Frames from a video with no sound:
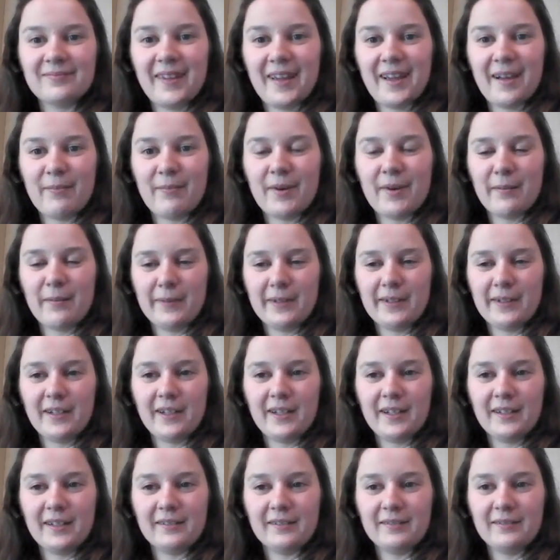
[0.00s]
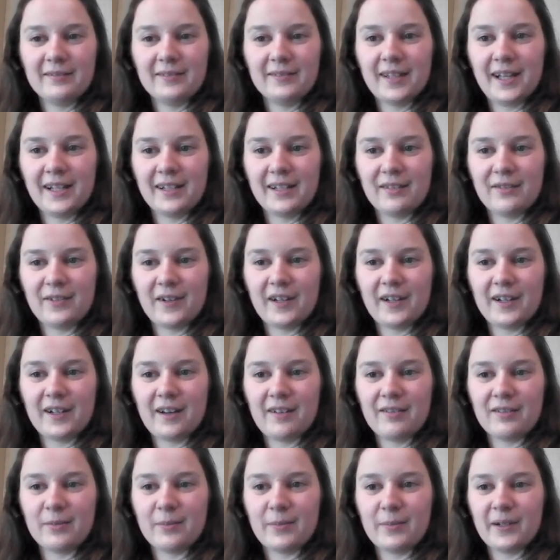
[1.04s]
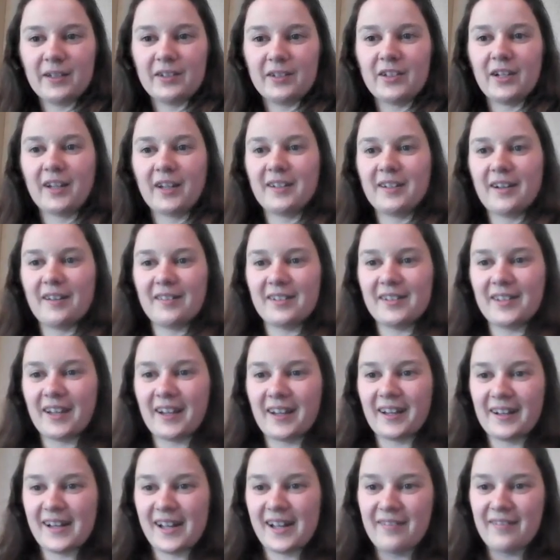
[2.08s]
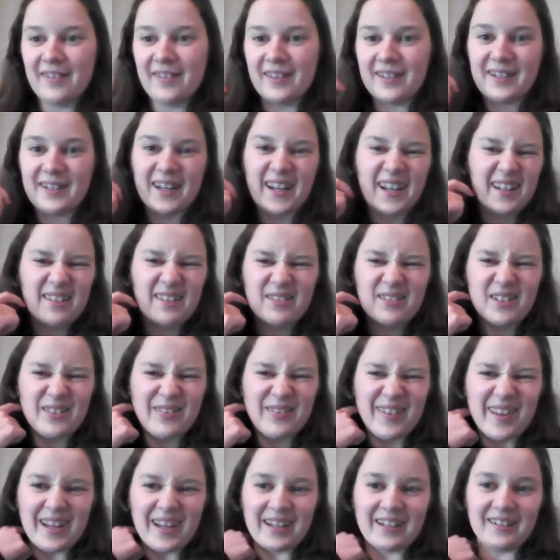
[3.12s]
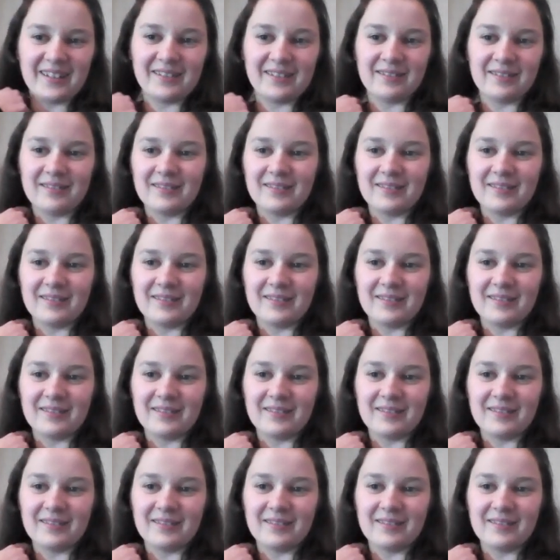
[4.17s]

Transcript: yeah, probably not. Last Friday, I was pretty checked out the second half of the day, and it was fine.